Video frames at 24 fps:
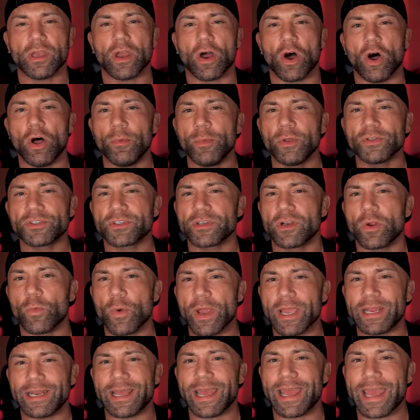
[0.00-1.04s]
almost in a
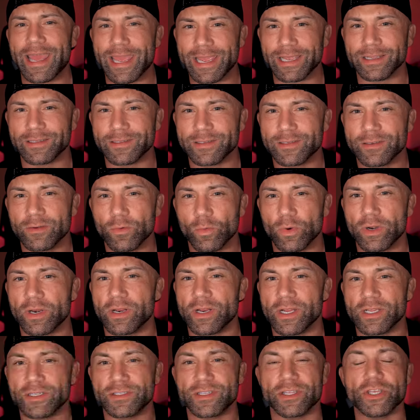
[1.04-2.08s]
way to hate what it
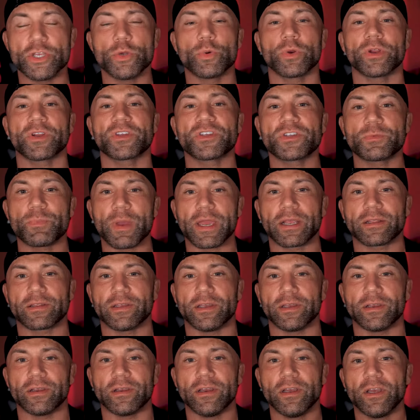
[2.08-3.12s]
is that you were
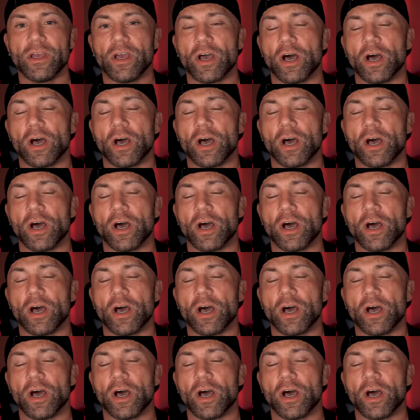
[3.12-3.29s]
expecting